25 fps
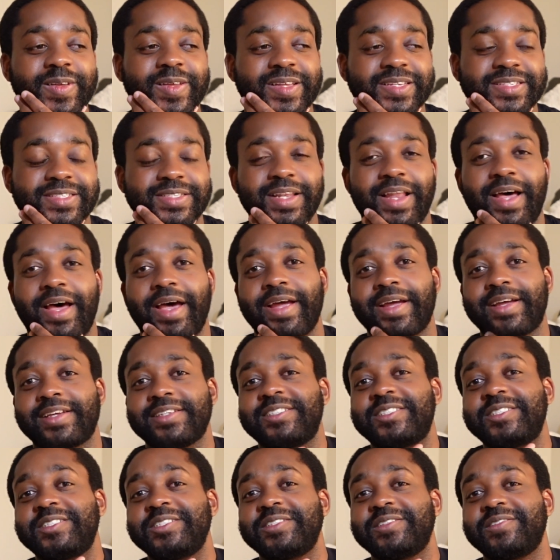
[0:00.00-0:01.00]
It's like
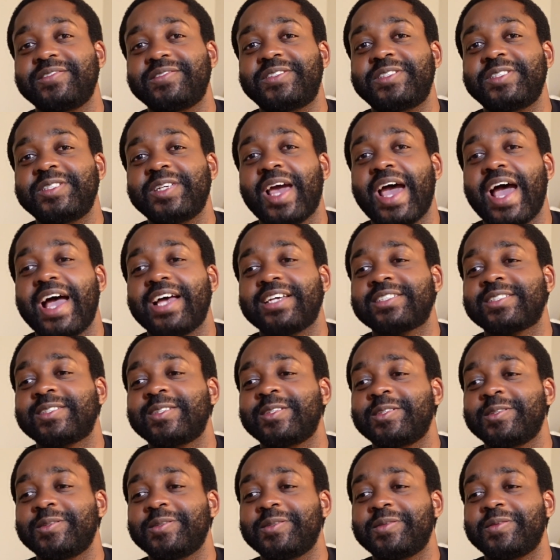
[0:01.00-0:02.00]
she
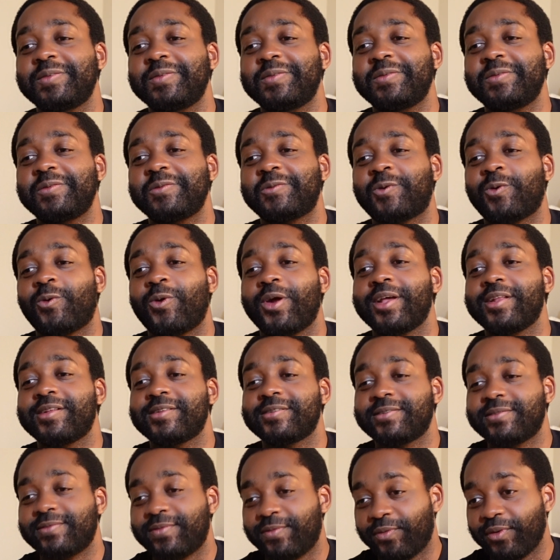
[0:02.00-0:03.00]
actually
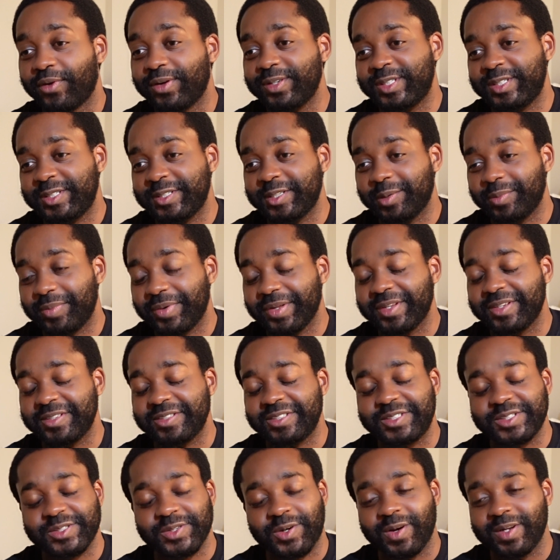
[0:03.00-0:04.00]
created a friendship in a
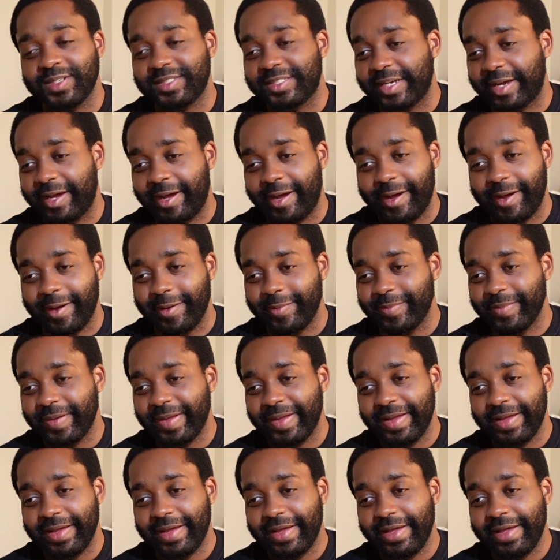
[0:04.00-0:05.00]
short time,
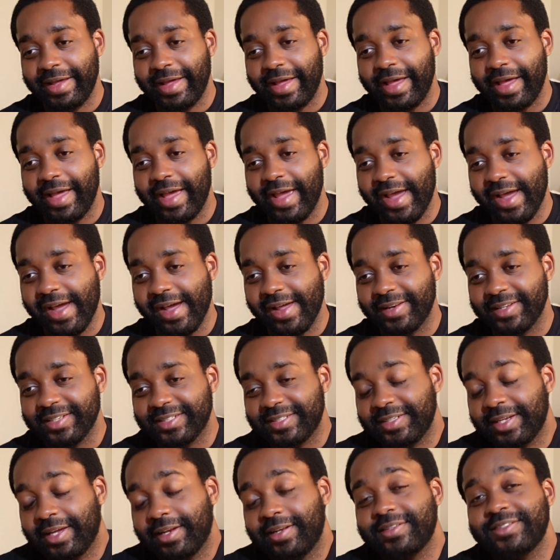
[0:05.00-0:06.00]
and
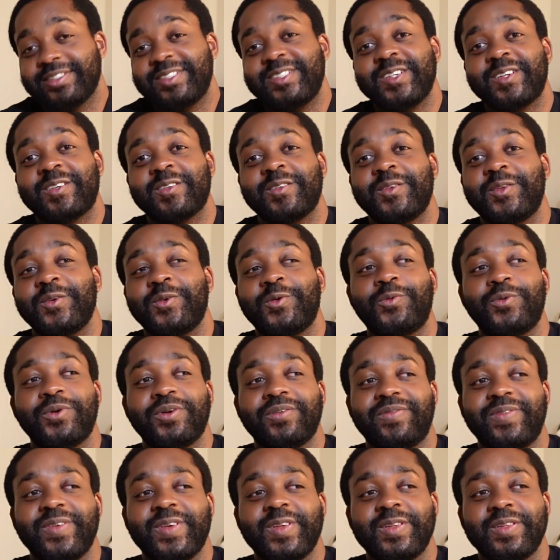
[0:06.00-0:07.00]
there's nothing she can do
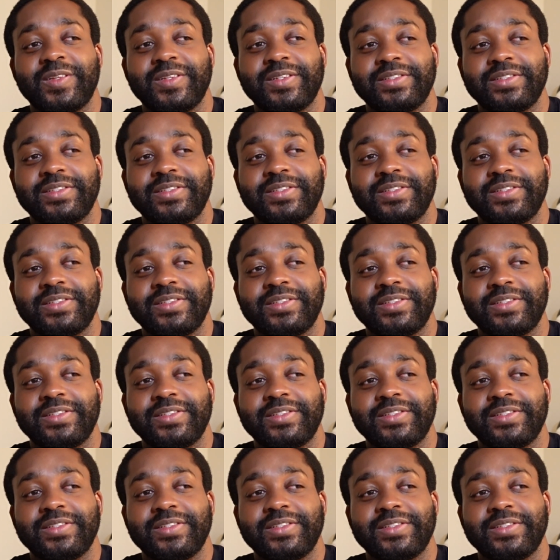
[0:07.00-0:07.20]
with it.